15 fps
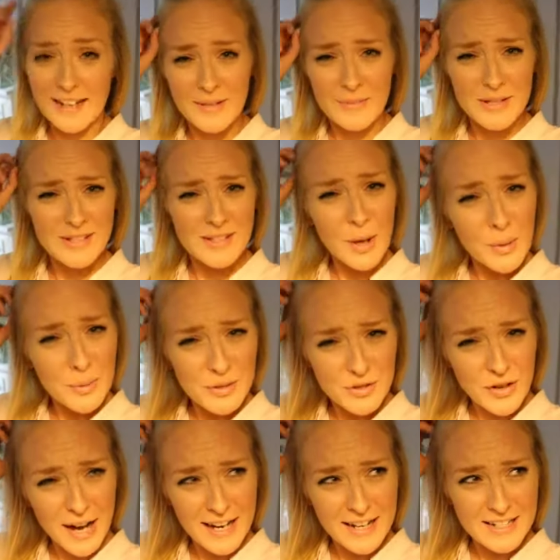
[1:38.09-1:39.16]
It was so
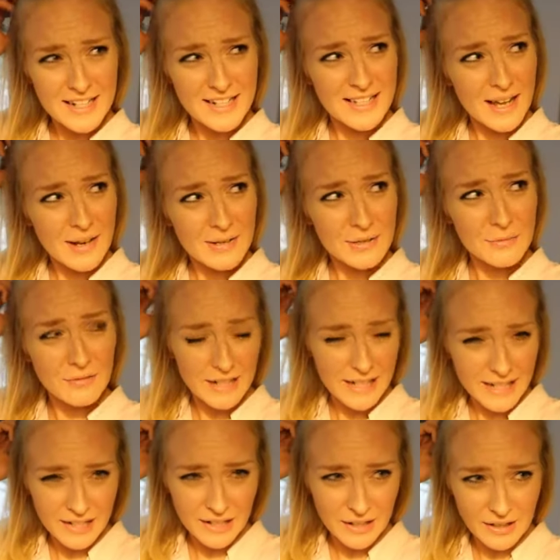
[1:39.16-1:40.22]
strange. It sounded
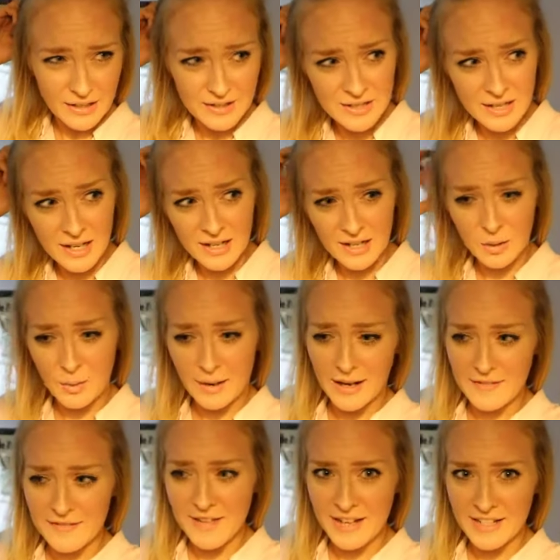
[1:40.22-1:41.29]
really good, like quite
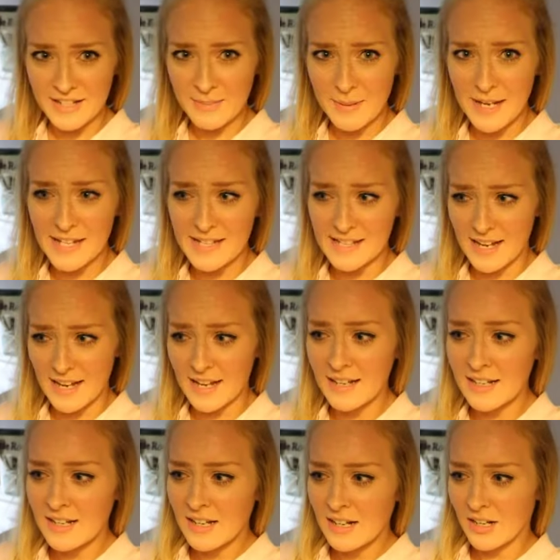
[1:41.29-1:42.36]
a veggie
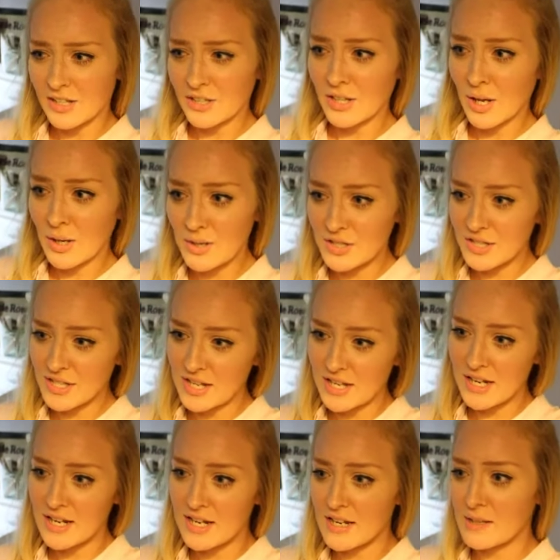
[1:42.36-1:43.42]
pizza, like goat
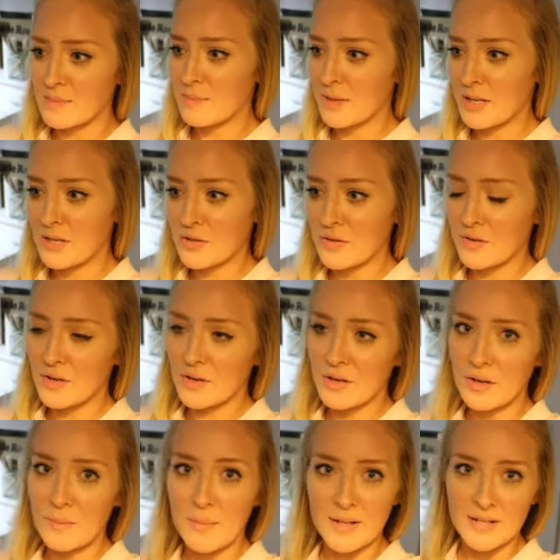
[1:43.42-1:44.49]
cheese,
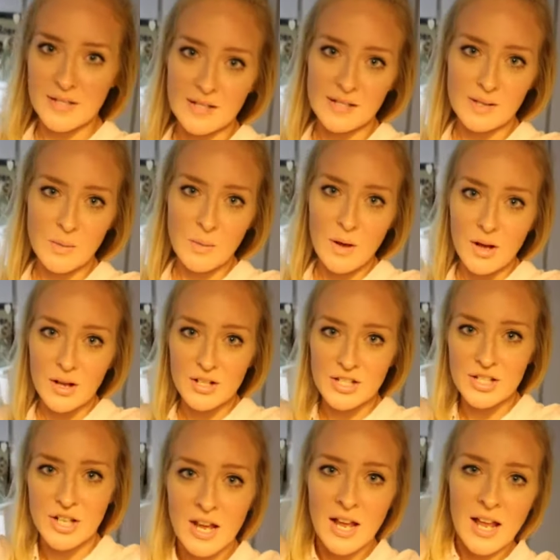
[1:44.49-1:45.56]
beetroot, butternut
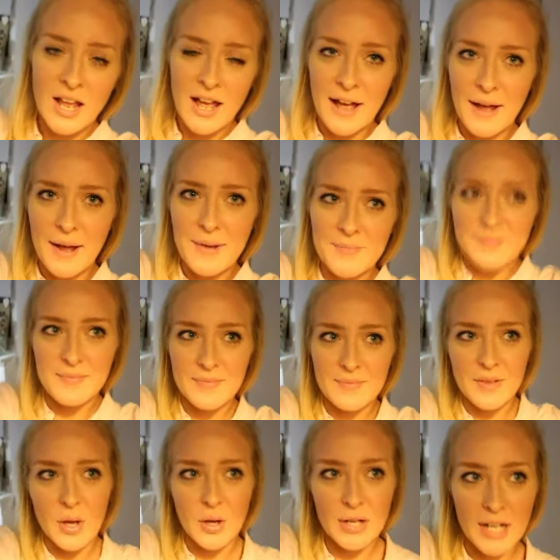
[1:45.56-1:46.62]
squash, on
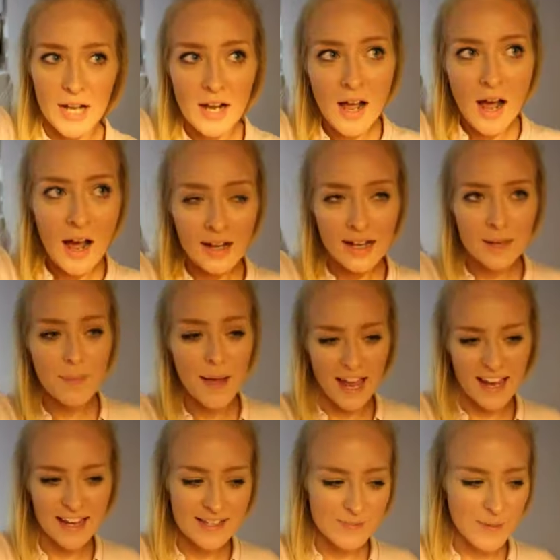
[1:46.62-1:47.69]
like a garlic
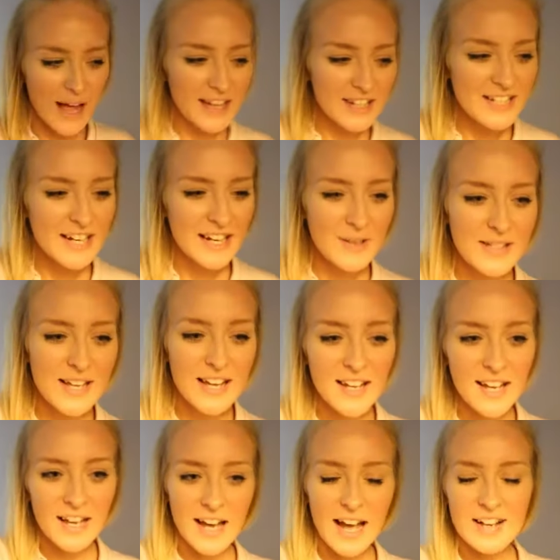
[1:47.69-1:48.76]
base. But actually it was like
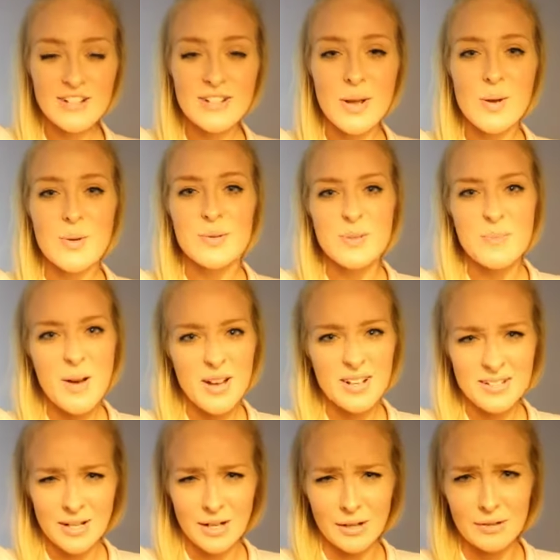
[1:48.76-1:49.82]
had no
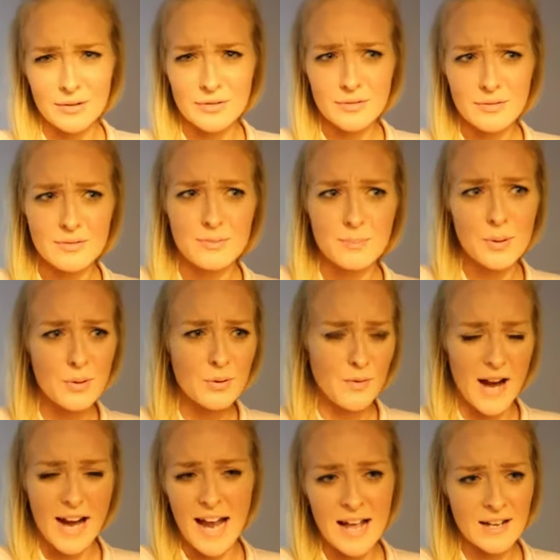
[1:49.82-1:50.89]
tomato
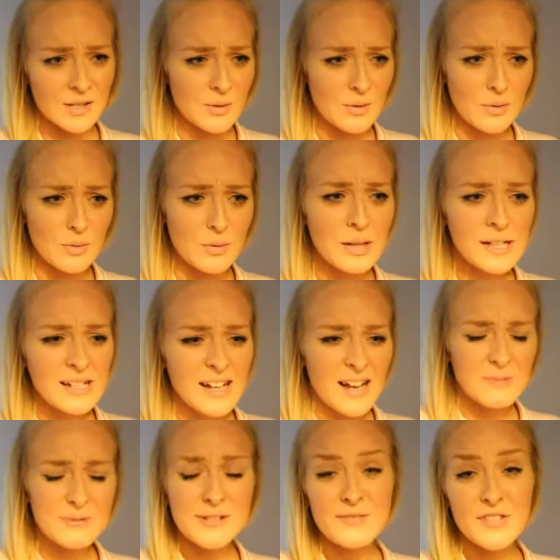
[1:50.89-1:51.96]
puree at all
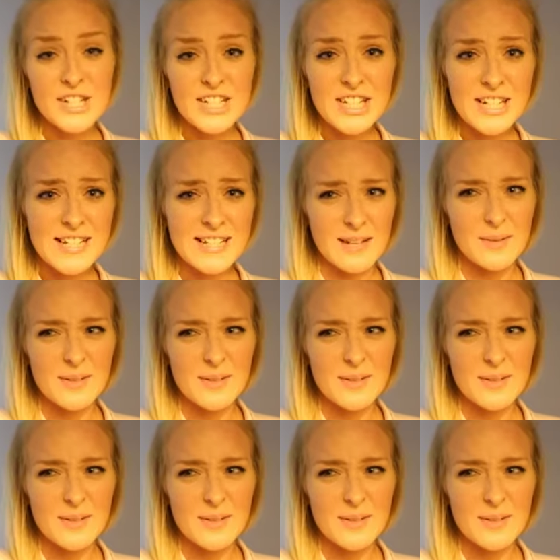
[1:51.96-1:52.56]
and wasn't very cheesy.